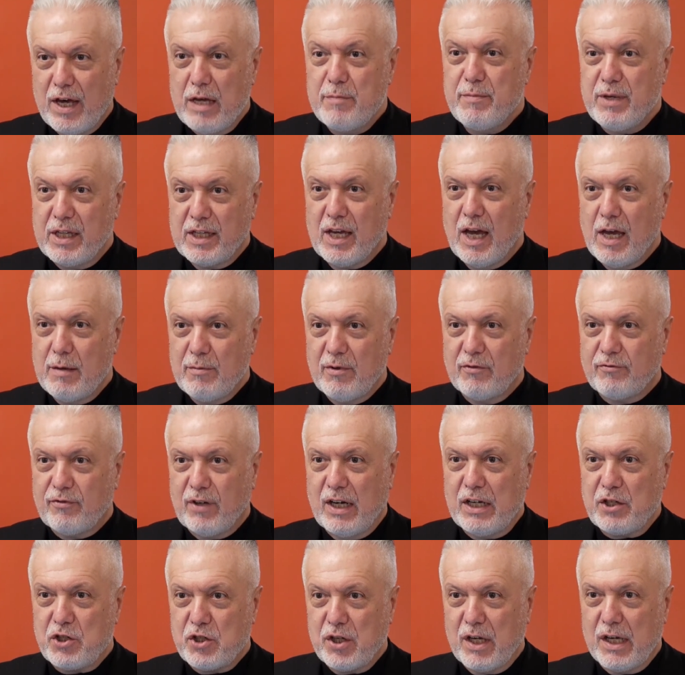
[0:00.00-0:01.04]
became a
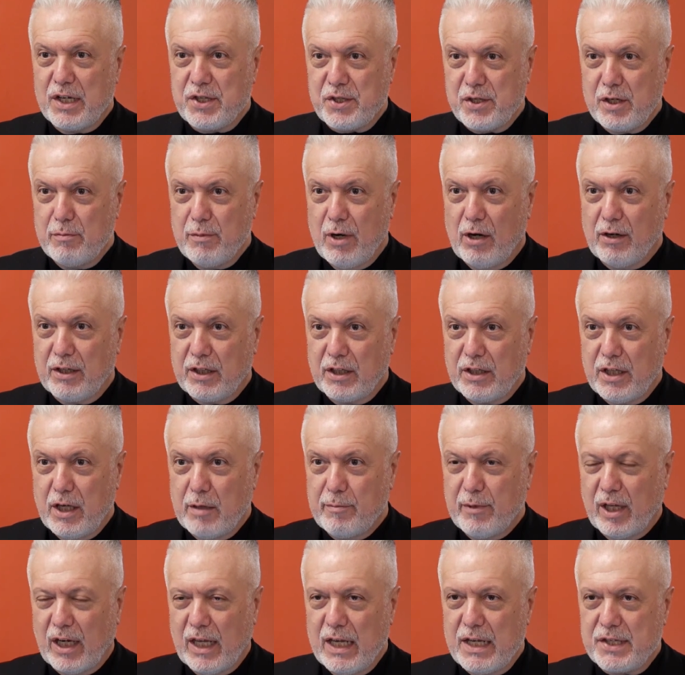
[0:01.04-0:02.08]
franchise in America, the
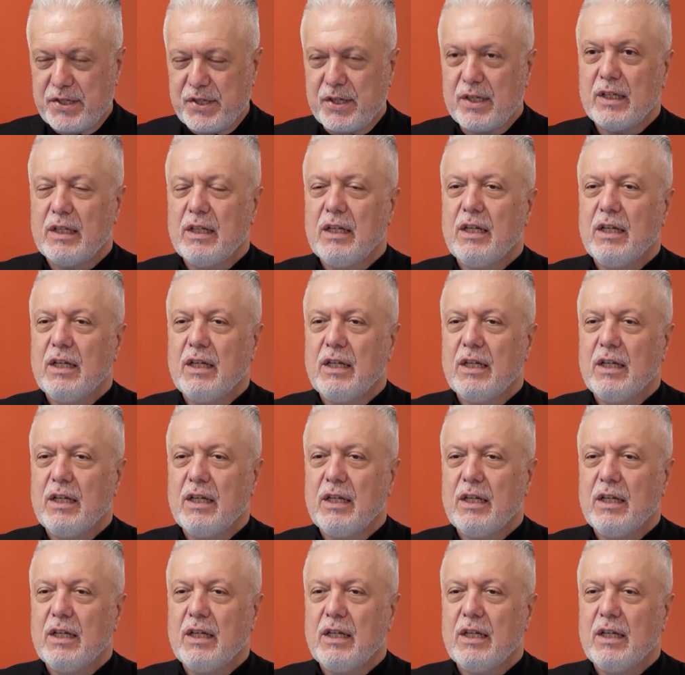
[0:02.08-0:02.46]
MLS,